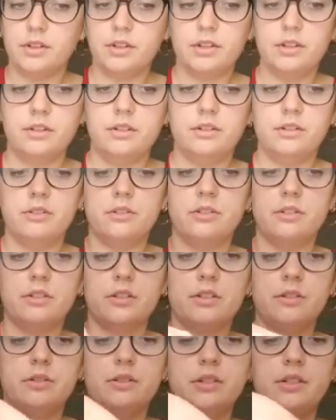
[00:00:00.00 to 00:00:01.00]
And do
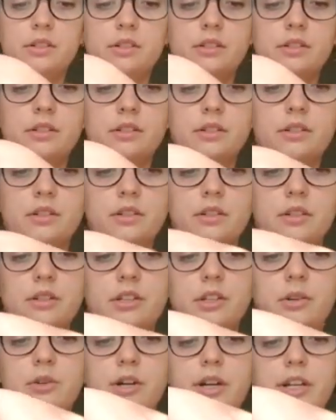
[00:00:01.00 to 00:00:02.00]
another one.
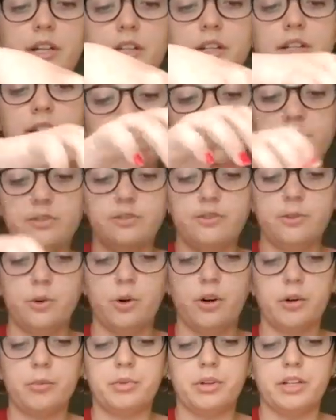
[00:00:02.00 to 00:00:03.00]
You want at least
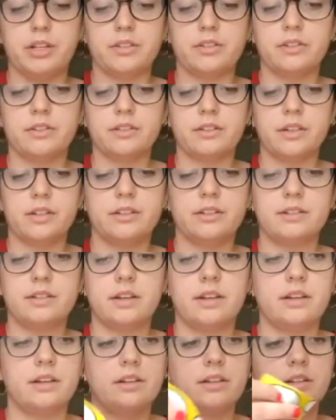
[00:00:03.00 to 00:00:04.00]
4 pieces, I'd
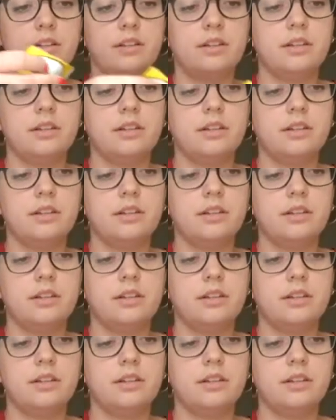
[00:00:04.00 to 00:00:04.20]
say.